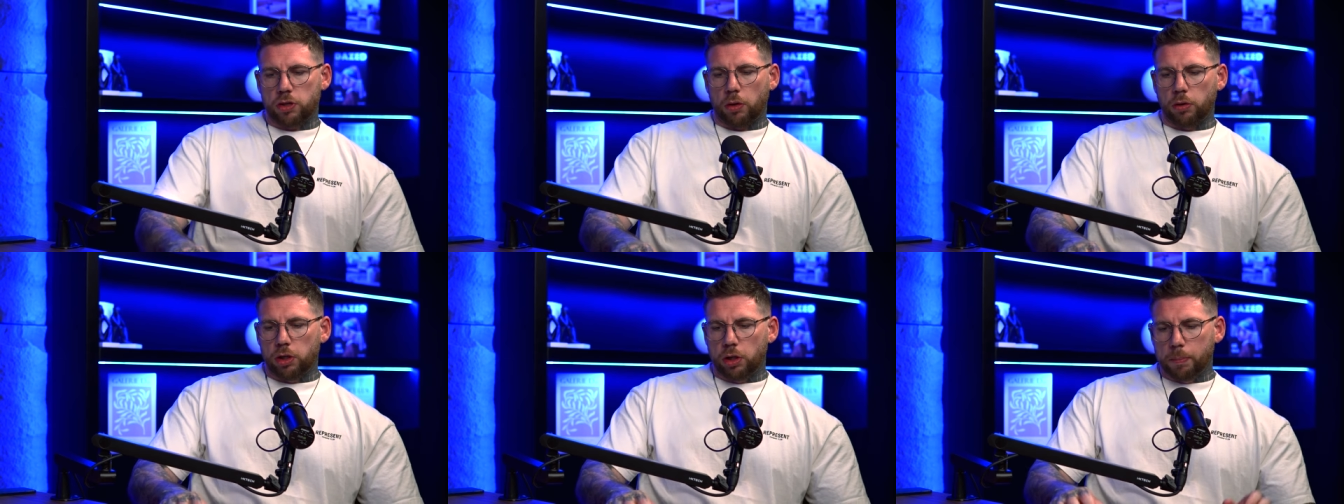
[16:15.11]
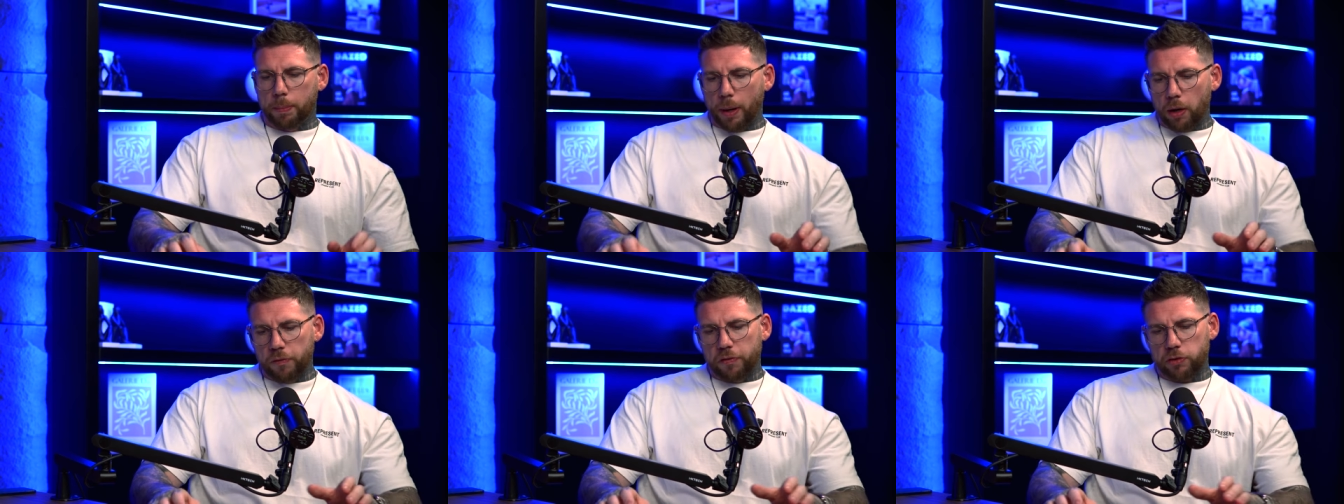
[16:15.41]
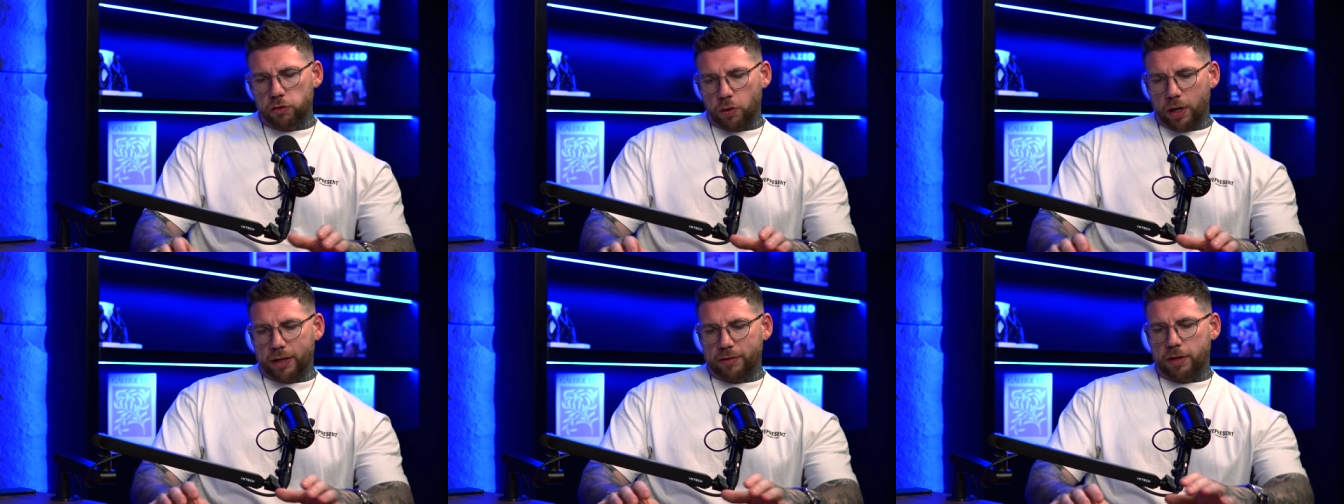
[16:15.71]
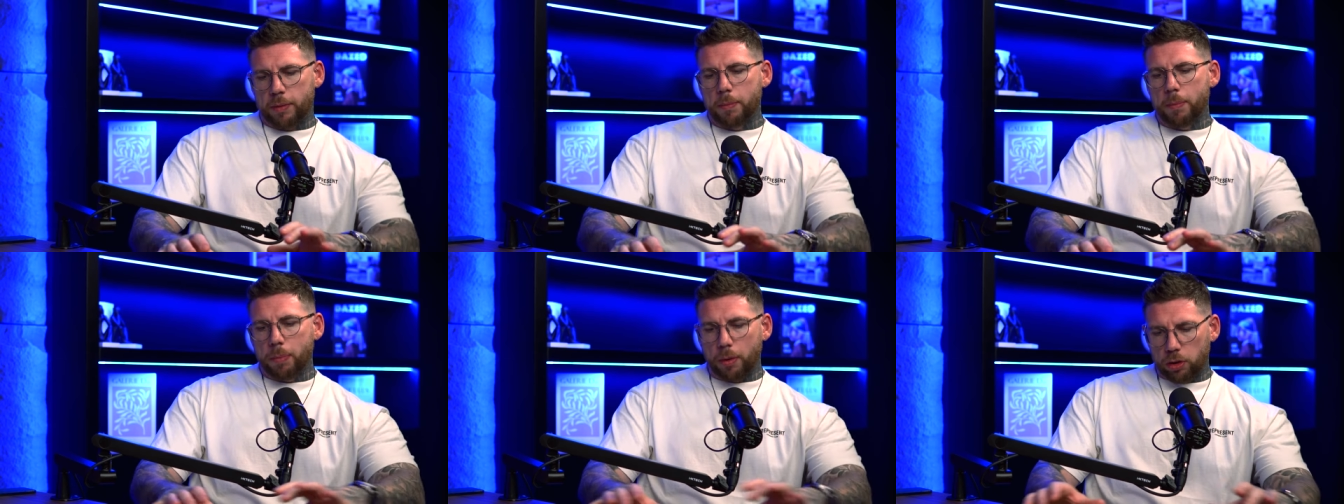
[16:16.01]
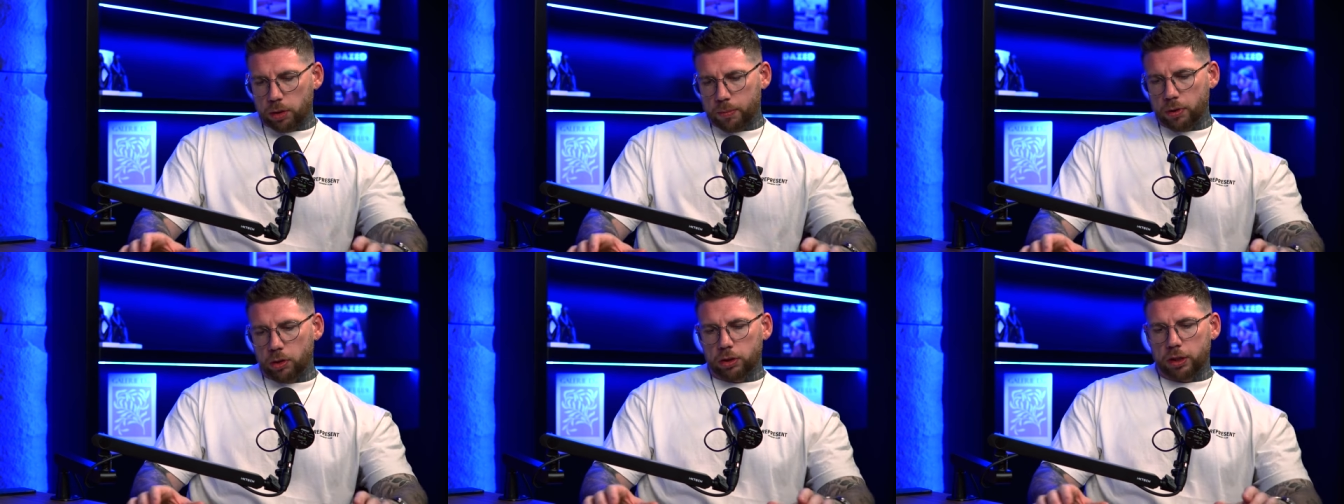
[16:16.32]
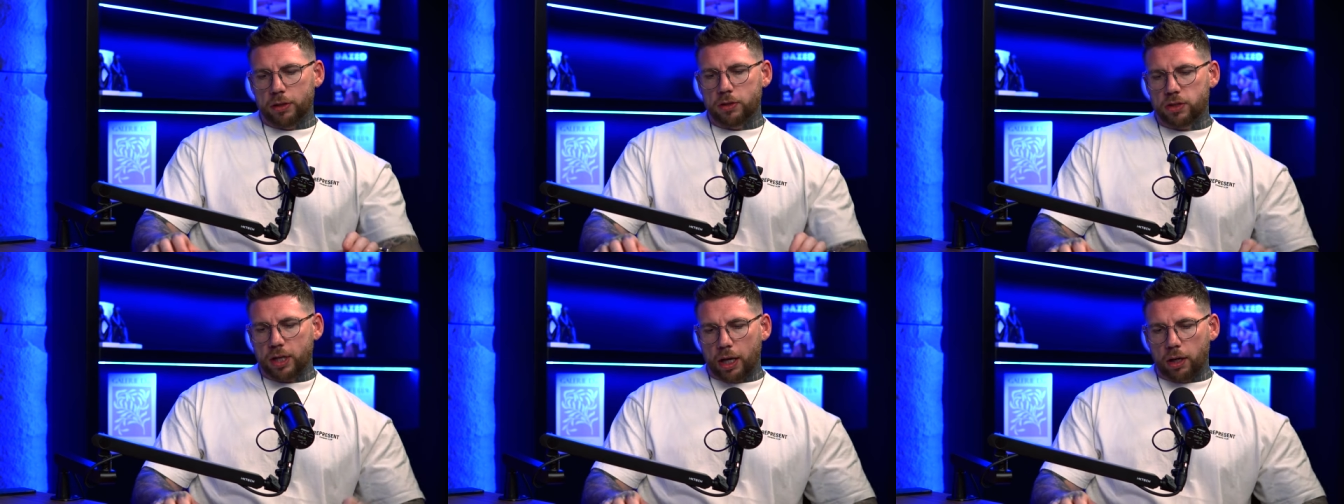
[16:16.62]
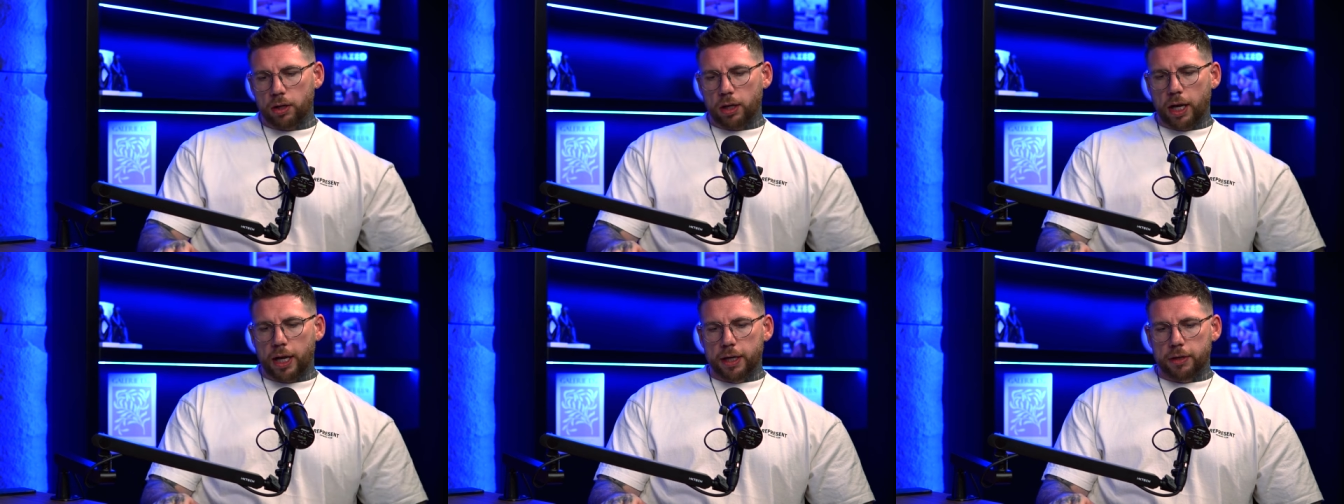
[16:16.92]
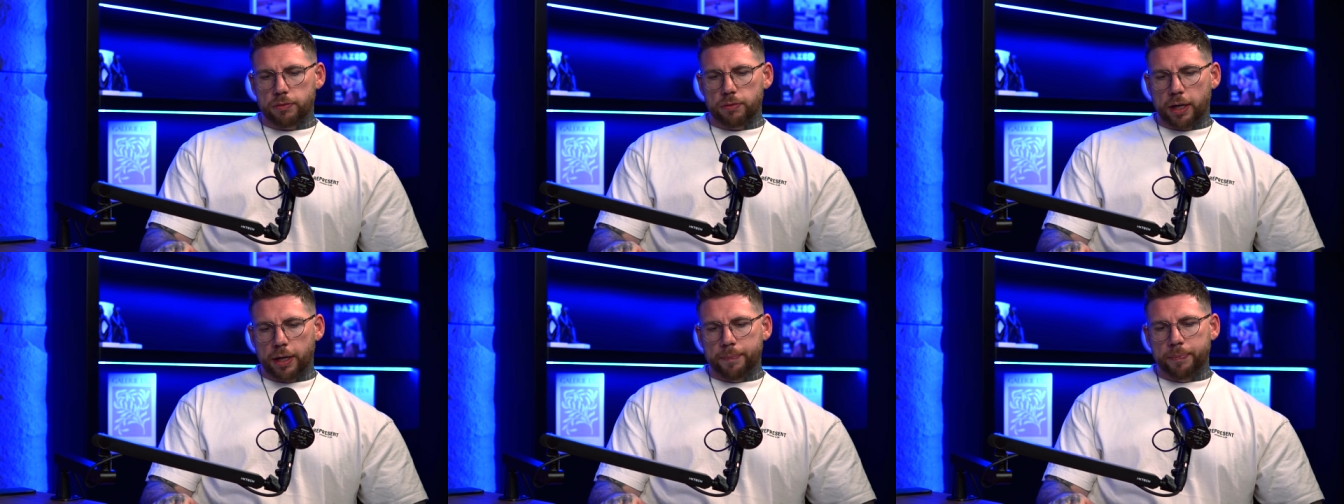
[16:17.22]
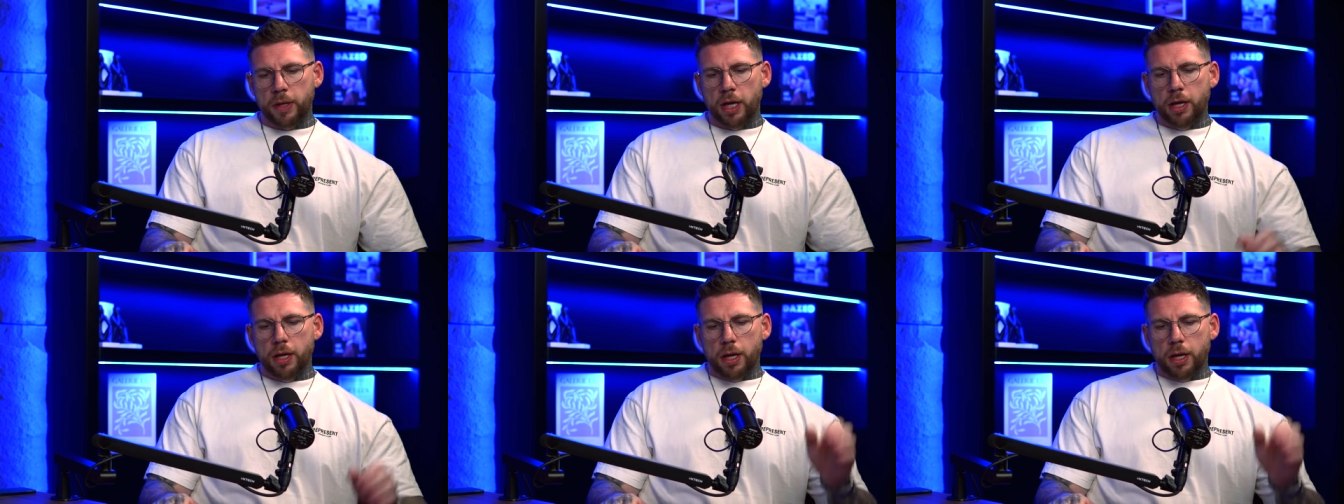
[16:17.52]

So you're both attracting bodybuilding style clients, right?